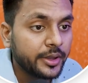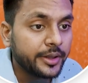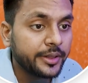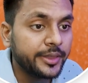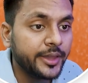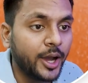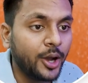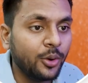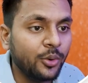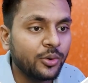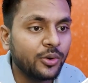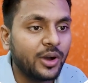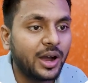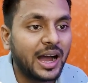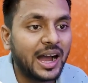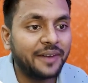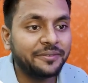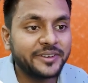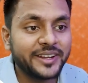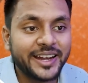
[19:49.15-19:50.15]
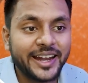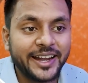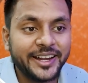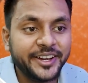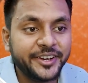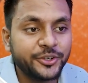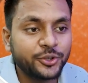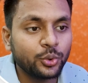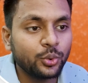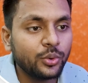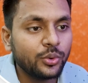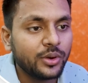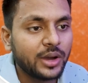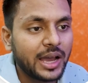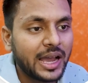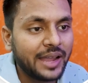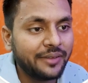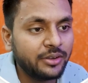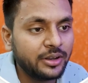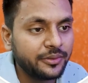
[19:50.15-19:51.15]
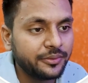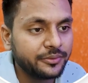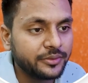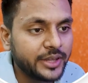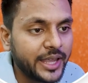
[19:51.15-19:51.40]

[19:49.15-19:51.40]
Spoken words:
Now after adding 2, I will